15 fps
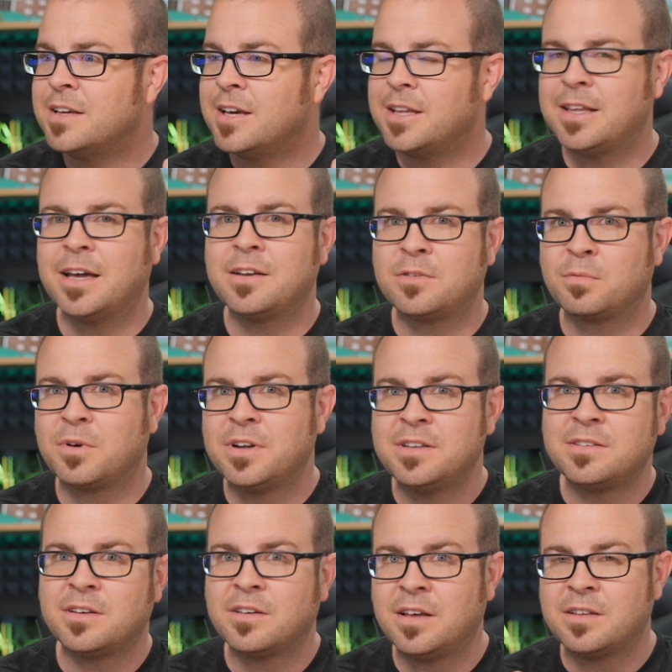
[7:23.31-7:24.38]
and that is where
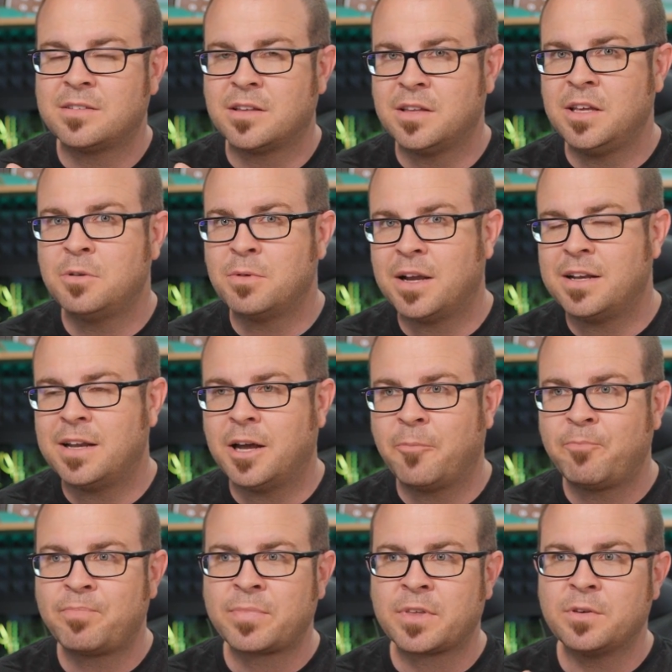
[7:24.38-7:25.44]
Intel has the lead right now.